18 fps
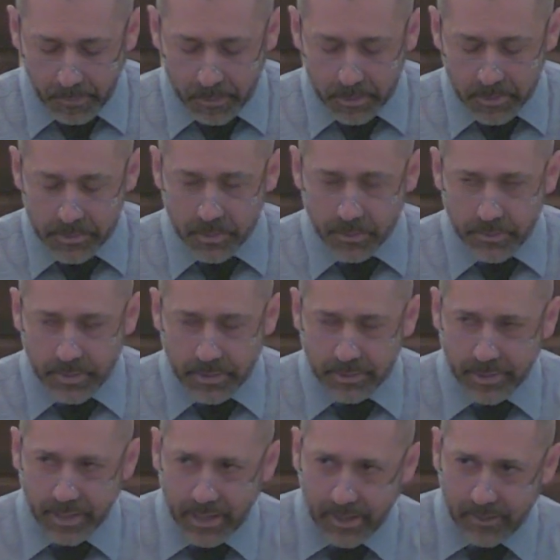So there
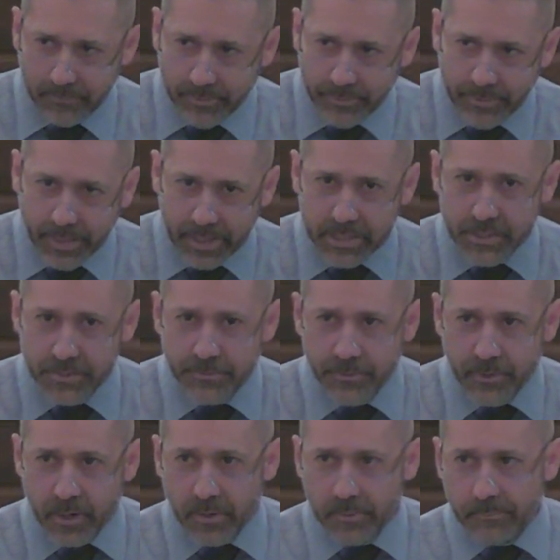you have it. That's
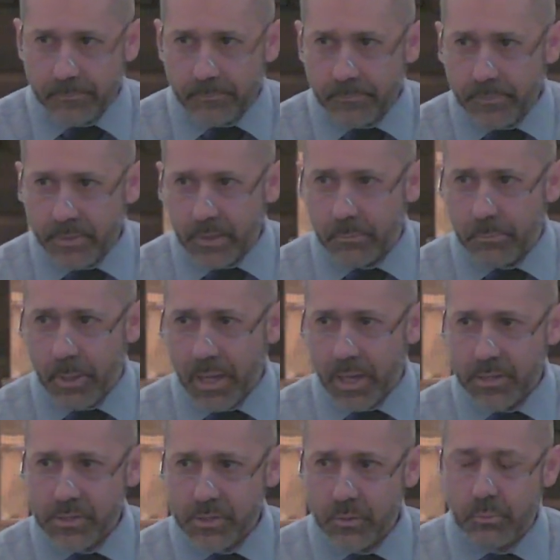from the
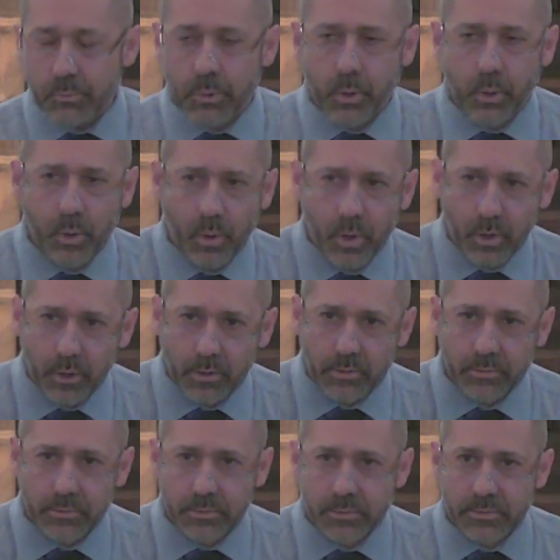Apostle
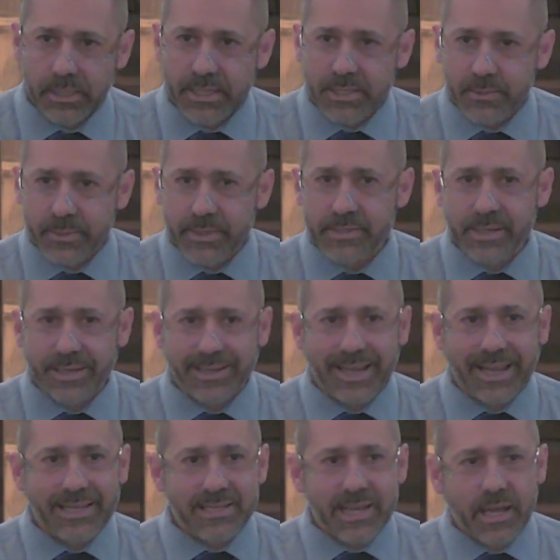Paul. That's what he's saying.
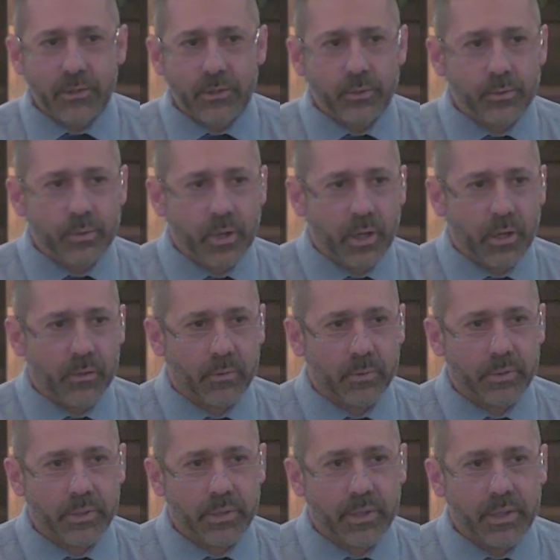That's how you know.
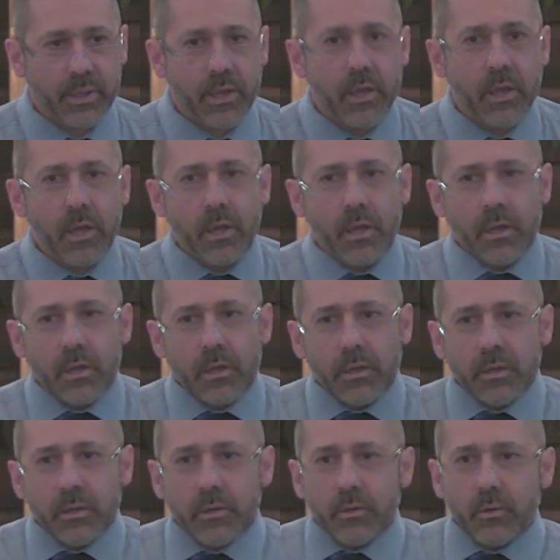
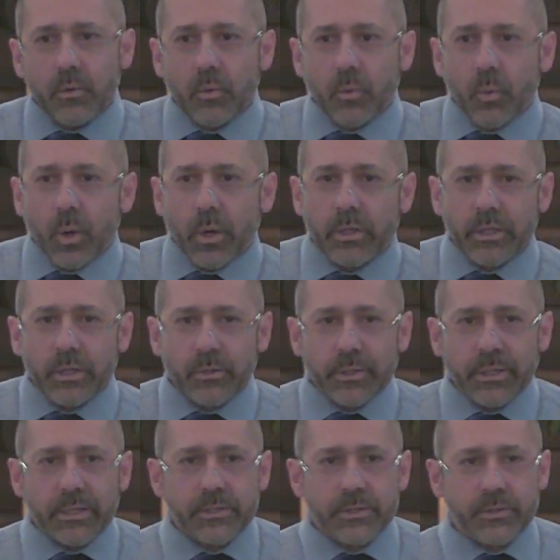What you
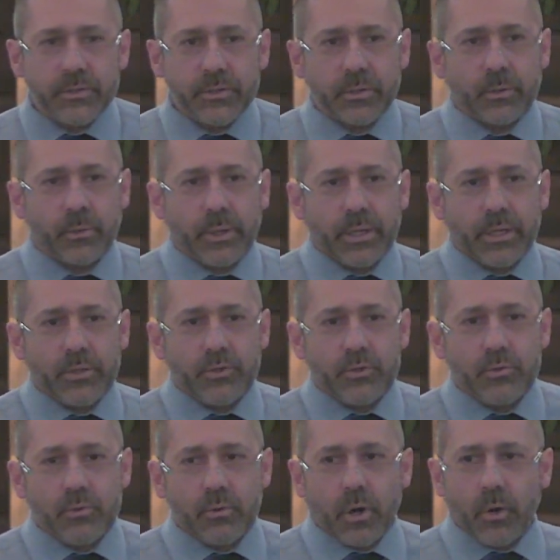need to do is
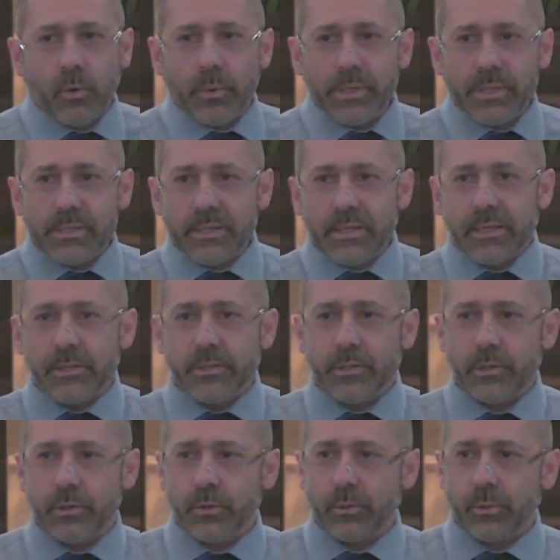you always need
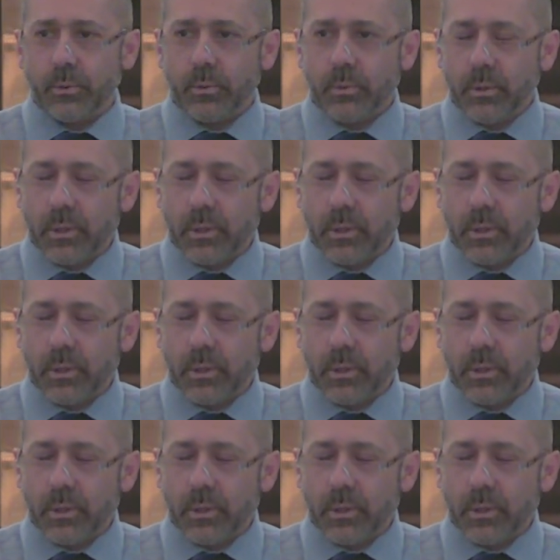to,